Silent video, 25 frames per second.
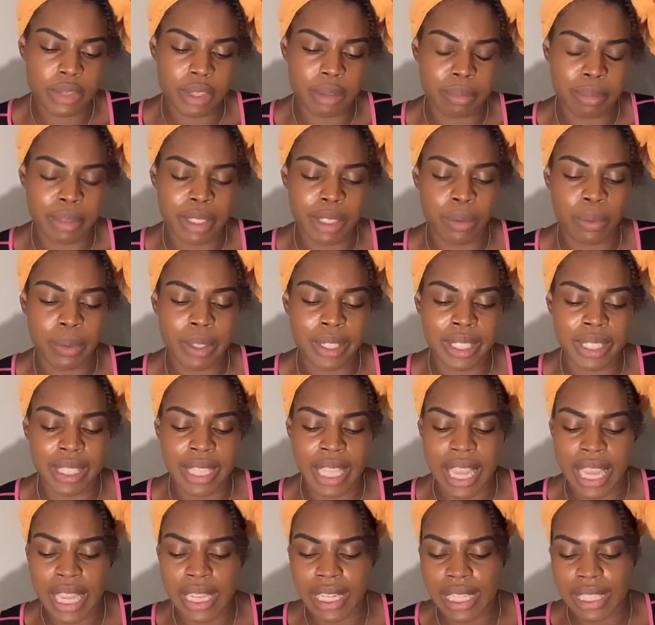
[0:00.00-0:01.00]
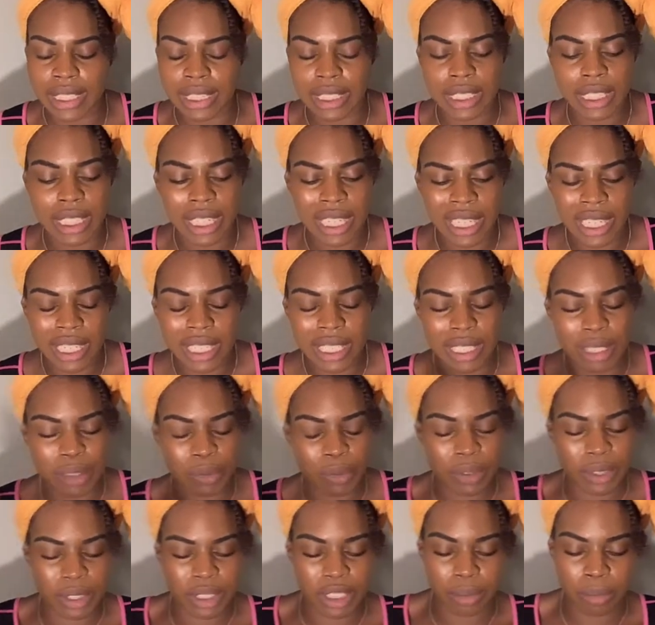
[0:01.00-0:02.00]
Be aware of that. That's
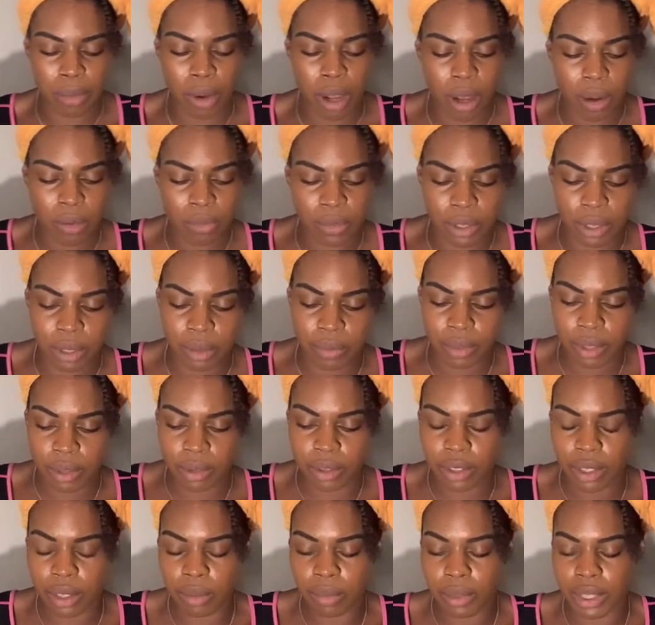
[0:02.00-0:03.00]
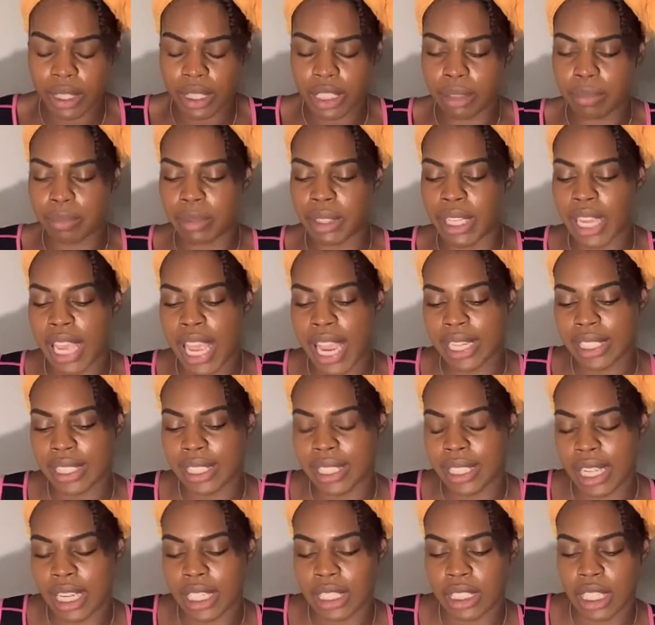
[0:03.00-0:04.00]
for a small few of you. Someone could be
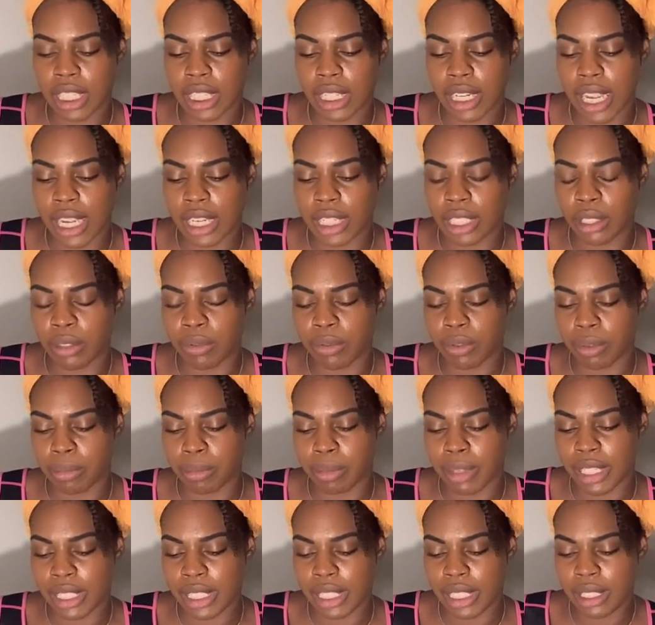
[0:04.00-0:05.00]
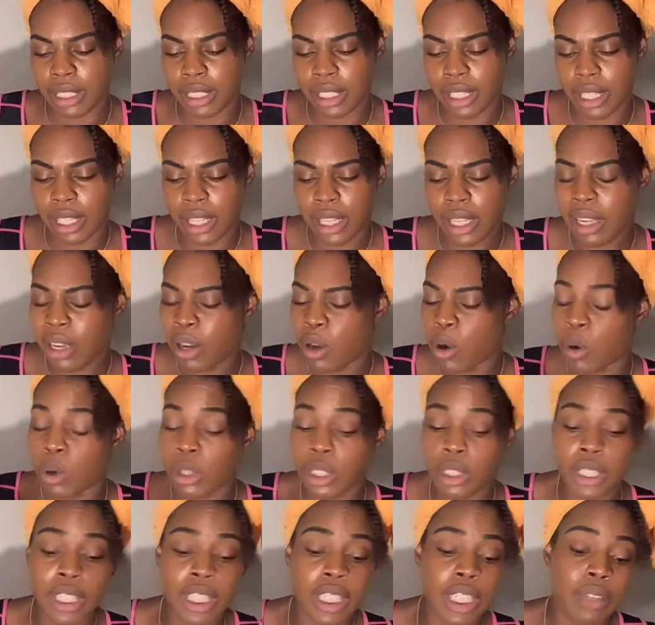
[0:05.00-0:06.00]
acting like they like you for money. Or
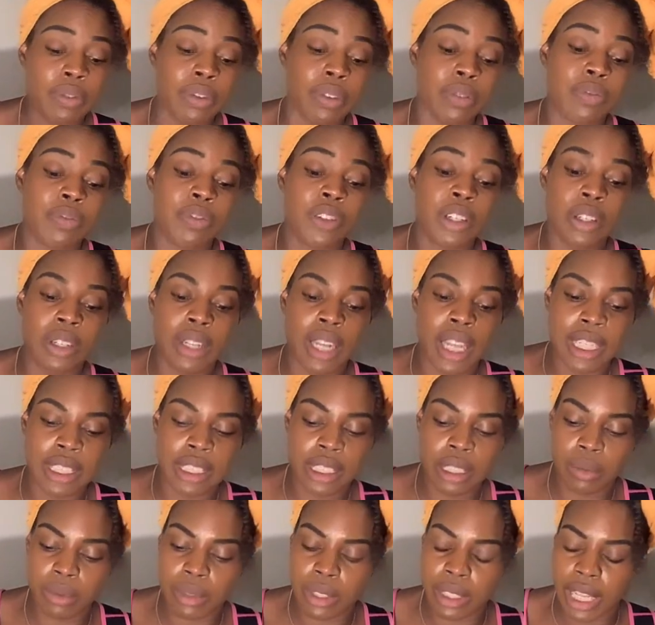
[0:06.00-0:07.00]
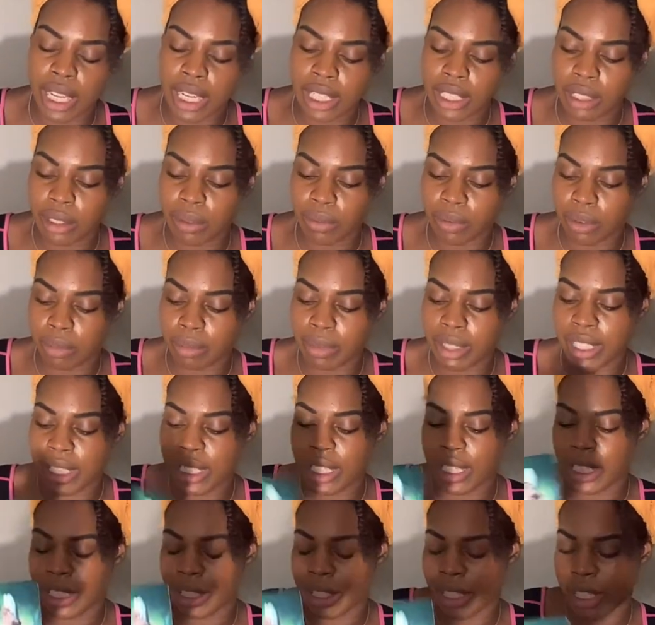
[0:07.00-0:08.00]
you can even feel like someone like you for
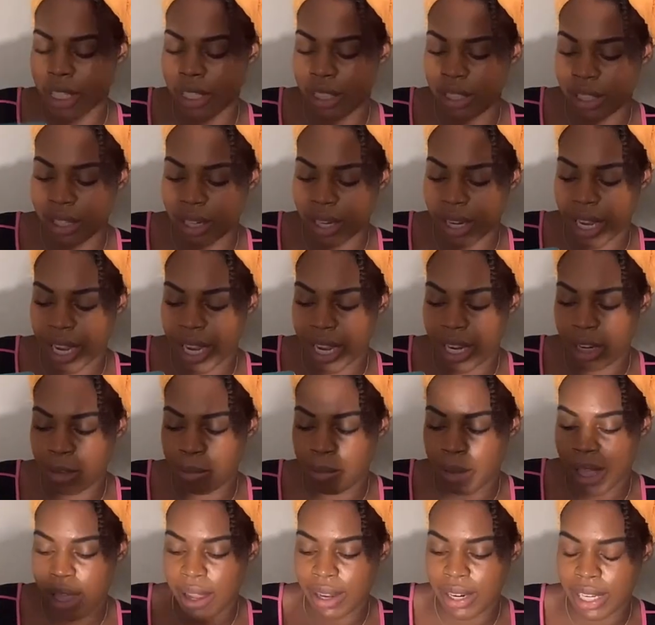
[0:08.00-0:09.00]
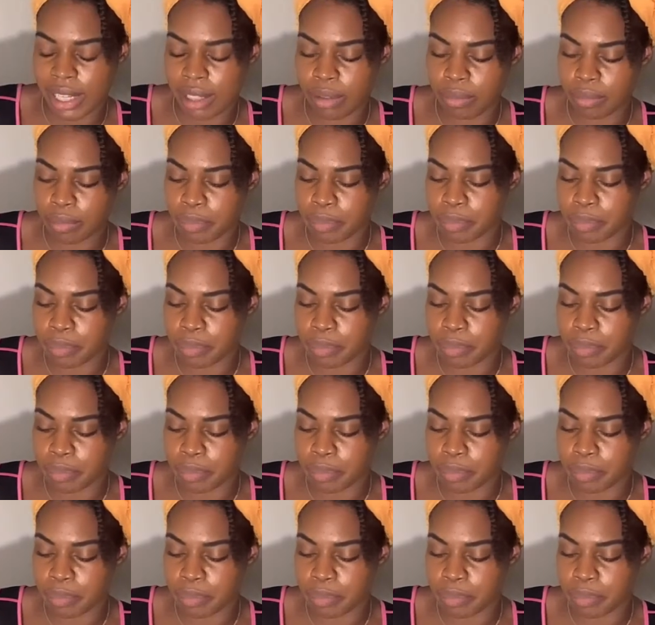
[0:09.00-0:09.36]
money and you're in your head about it.